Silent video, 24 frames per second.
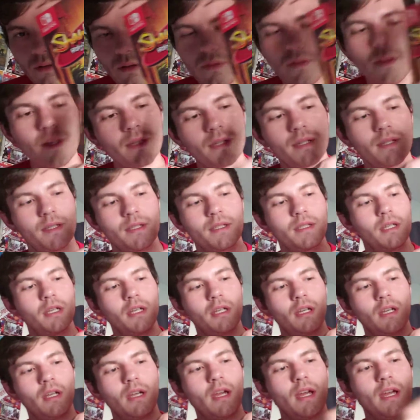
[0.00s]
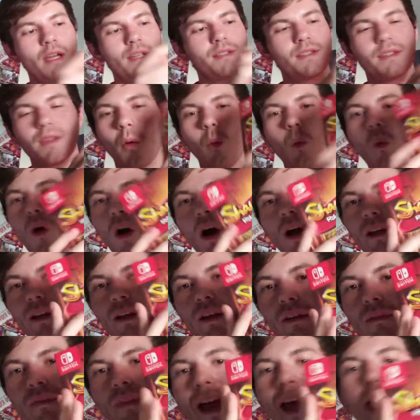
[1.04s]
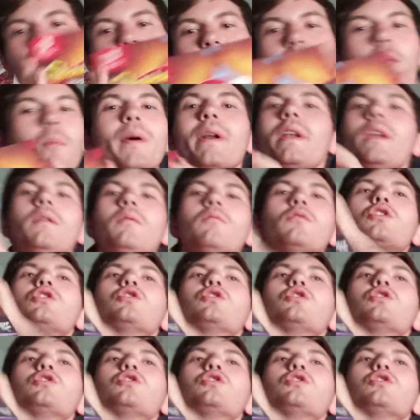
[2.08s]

This is the one that everybody